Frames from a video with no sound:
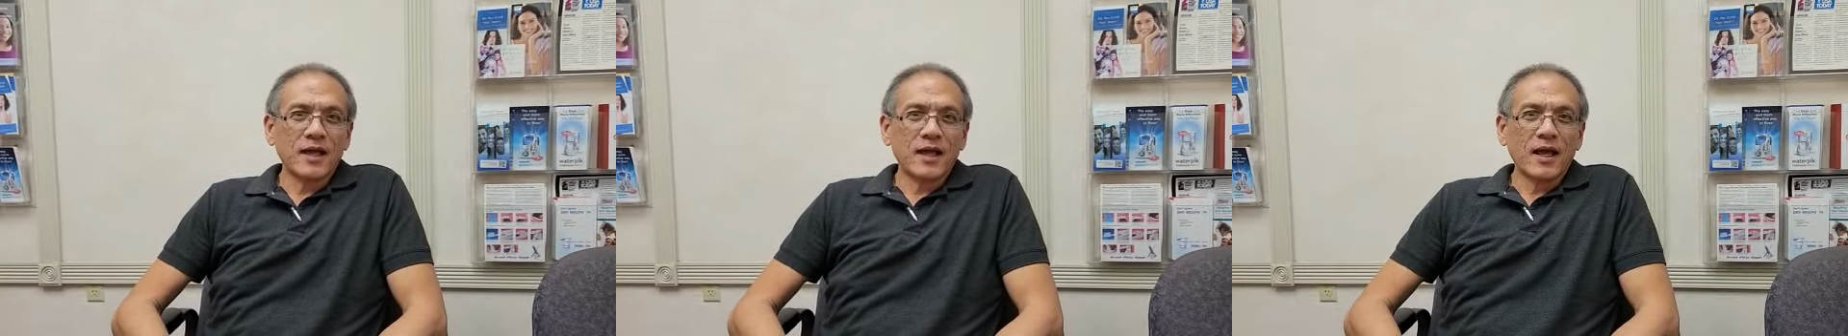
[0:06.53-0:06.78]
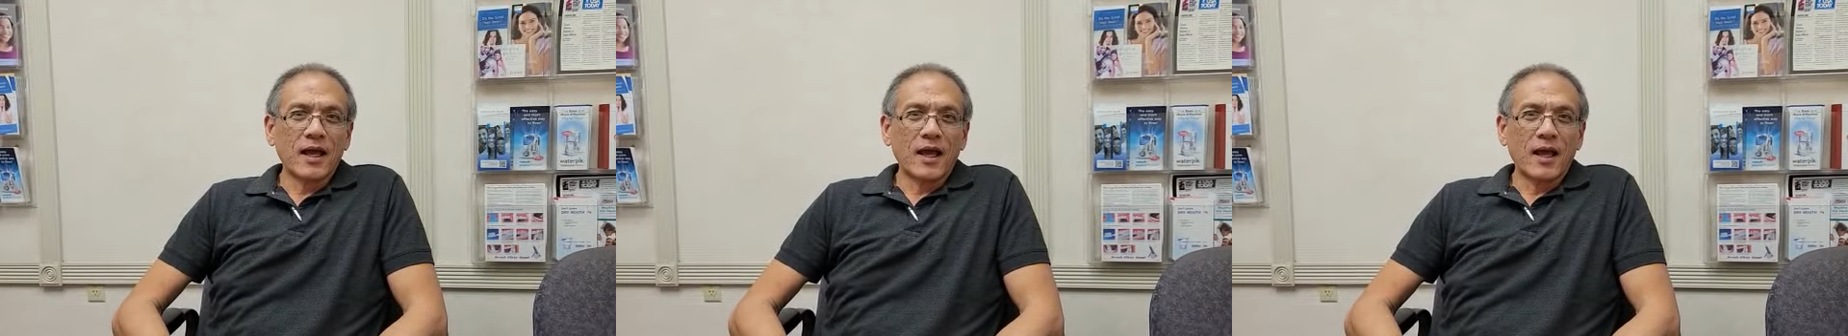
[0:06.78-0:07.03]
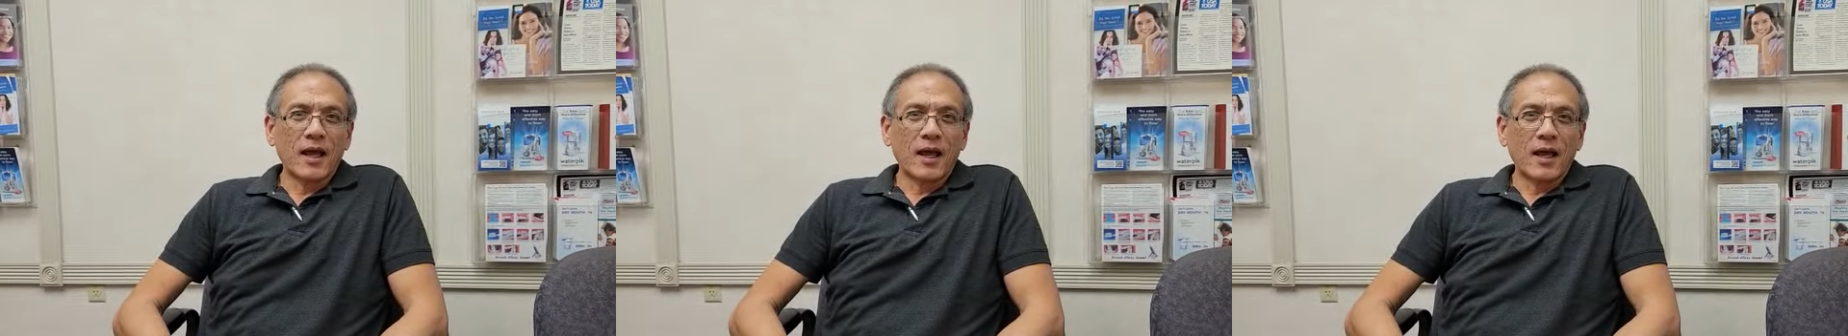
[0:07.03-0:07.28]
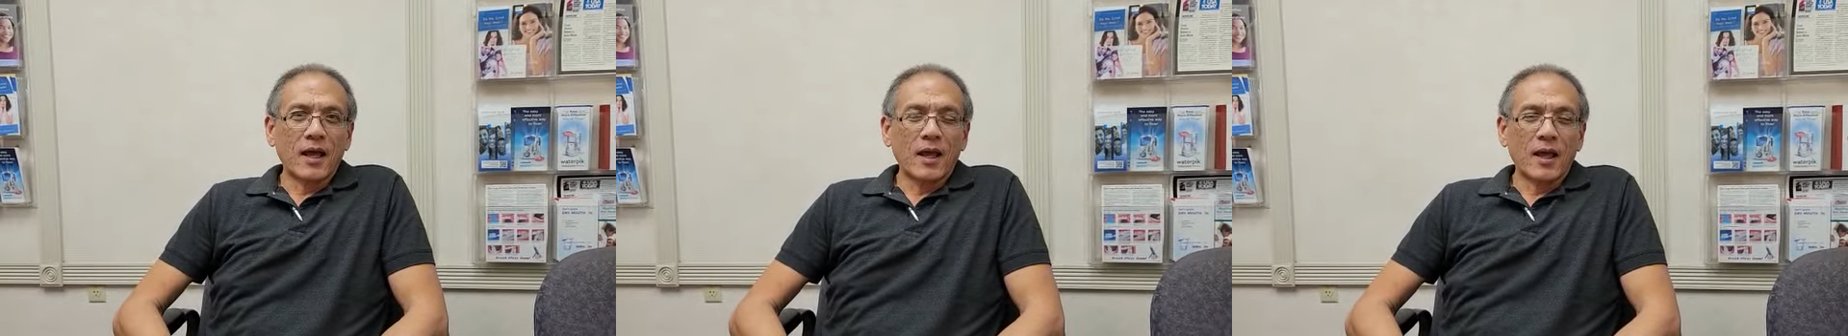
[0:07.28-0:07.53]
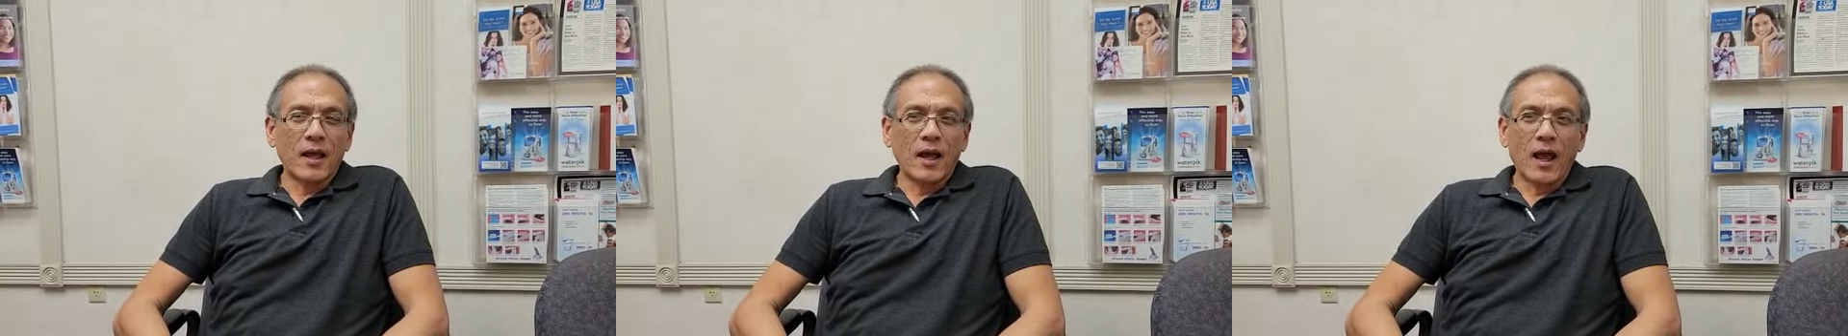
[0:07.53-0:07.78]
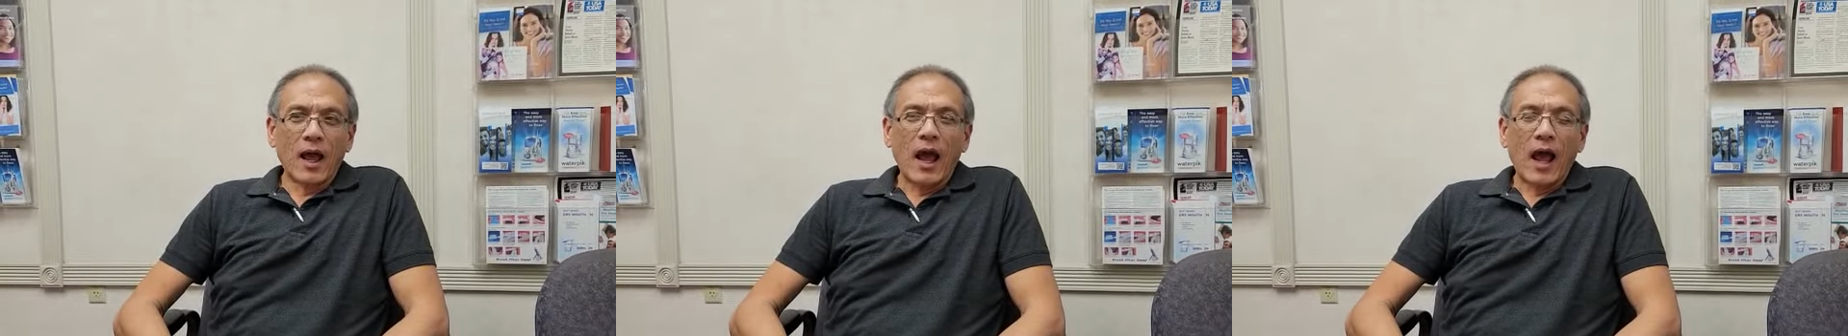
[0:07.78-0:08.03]
And how long you been coming
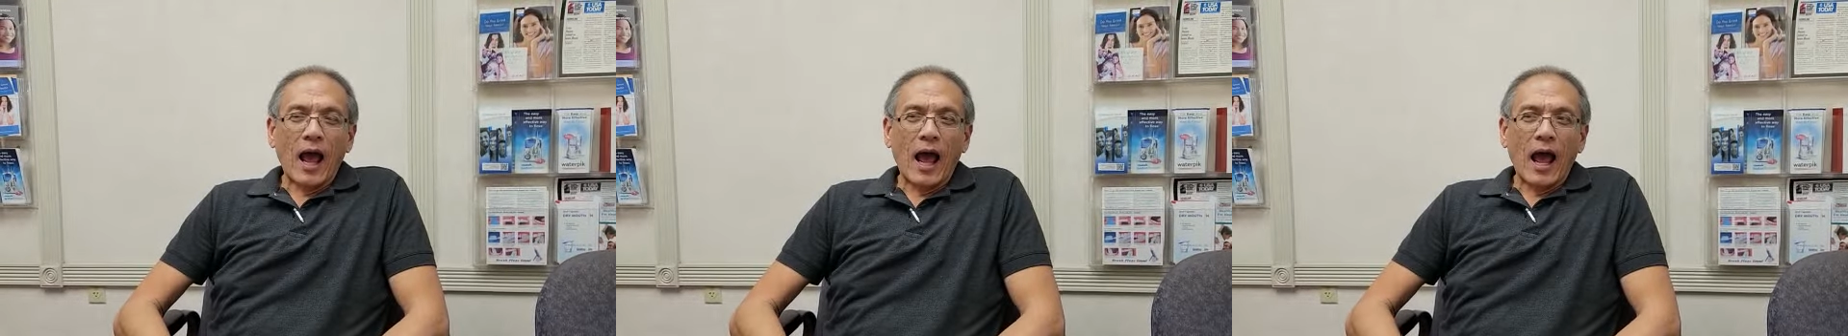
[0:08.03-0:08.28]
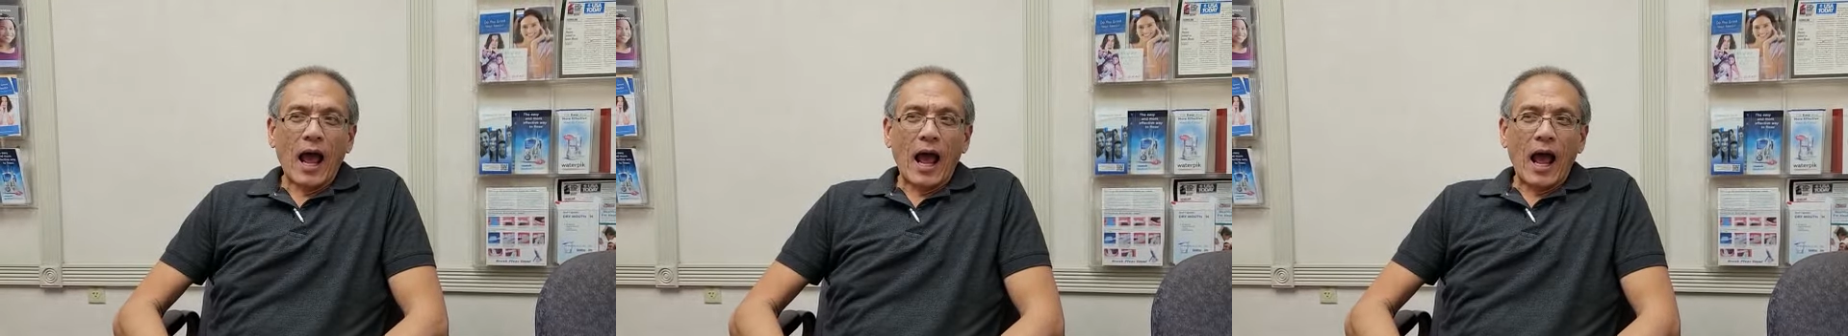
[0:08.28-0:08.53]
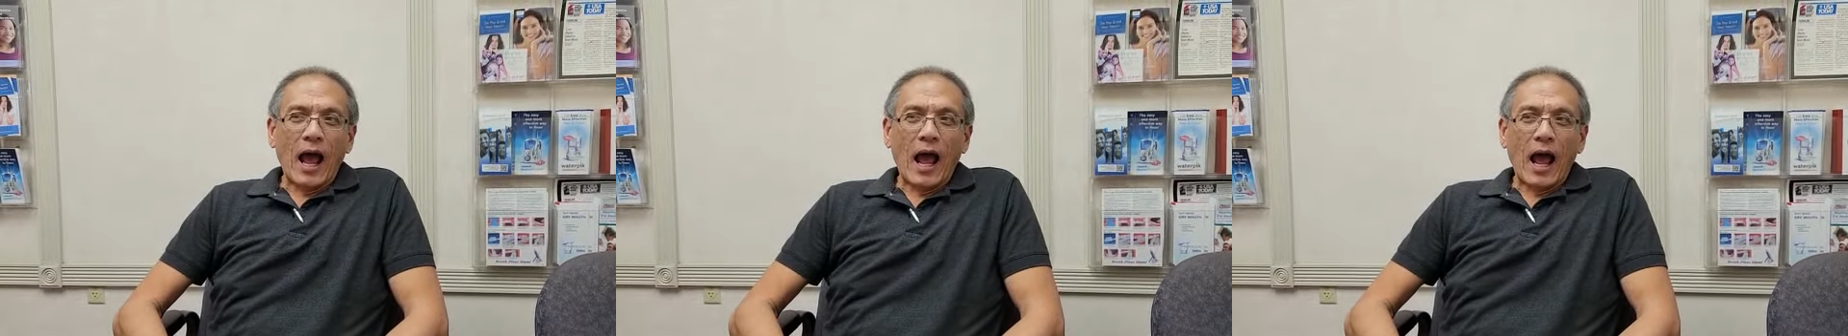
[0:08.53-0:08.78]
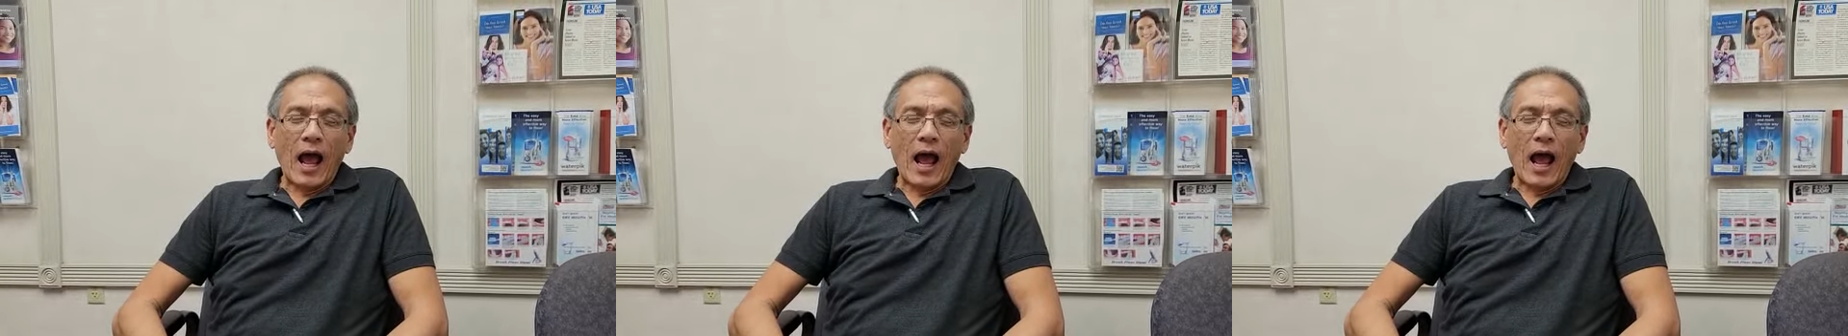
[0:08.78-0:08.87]
to this dental office?